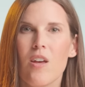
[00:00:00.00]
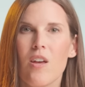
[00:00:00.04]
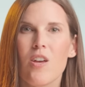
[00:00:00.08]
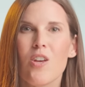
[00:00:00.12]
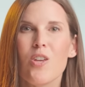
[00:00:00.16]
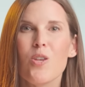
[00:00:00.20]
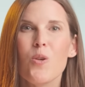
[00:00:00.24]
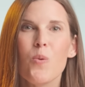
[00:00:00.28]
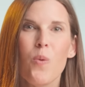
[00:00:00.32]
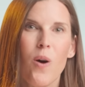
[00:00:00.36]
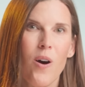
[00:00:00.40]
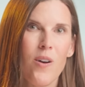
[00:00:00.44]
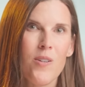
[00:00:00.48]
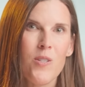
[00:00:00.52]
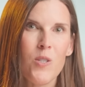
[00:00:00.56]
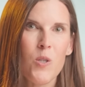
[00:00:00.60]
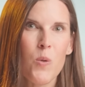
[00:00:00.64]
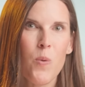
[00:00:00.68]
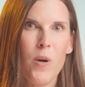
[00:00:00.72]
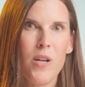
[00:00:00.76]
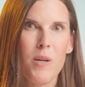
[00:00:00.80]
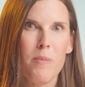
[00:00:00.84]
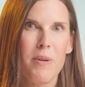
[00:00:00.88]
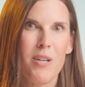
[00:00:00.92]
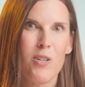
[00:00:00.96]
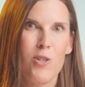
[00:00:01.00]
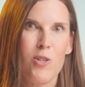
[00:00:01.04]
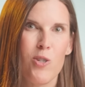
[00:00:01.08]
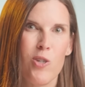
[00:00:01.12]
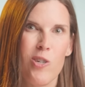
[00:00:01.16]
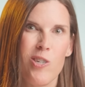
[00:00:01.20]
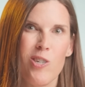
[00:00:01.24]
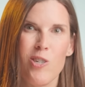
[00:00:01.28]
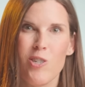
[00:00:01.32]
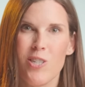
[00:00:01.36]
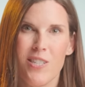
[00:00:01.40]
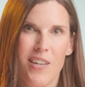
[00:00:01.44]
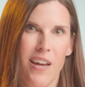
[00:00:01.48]
You also want to make sure
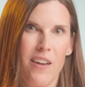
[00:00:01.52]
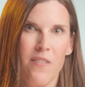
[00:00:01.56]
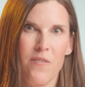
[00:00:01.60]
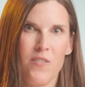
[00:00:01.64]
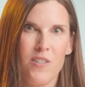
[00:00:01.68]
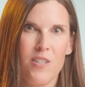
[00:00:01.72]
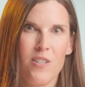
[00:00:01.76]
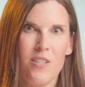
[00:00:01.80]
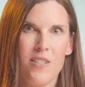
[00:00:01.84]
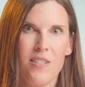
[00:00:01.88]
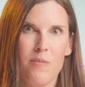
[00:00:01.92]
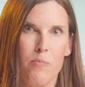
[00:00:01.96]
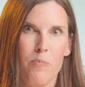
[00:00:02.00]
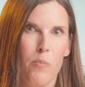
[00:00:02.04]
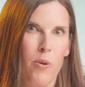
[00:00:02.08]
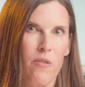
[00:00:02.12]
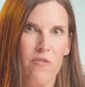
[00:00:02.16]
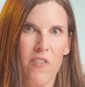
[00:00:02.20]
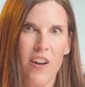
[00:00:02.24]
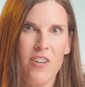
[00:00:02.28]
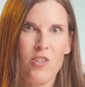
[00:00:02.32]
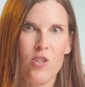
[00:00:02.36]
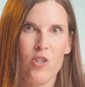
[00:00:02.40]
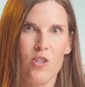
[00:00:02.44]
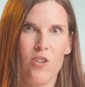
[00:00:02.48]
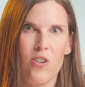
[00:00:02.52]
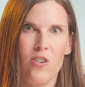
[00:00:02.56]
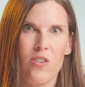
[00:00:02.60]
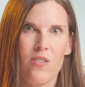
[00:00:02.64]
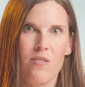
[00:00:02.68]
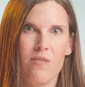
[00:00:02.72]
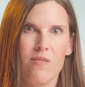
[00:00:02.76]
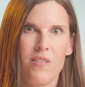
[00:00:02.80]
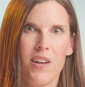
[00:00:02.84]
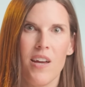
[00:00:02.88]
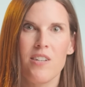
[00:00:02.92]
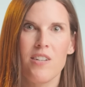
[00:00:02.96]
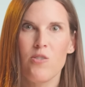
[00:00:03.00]
your site feels professional
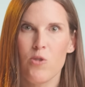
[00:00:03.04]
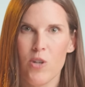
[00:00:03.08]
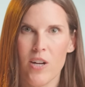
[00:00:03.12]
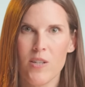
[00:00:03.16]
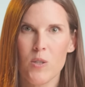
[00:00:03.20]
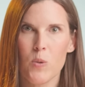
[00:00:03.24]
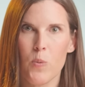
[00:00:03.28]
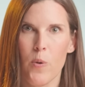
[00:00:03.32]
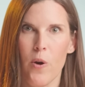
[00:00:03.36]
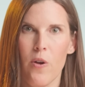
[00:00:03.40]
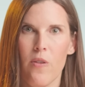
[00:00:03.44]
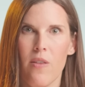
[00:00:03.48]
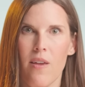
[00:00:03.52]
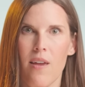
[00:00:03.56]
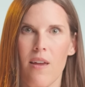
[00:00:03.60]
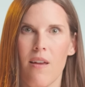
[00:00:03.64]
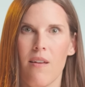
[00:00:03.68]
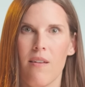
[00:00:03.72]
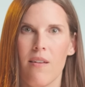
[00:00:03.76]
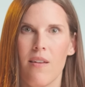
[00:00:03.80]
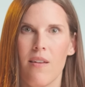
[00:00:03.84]
and trustworthy.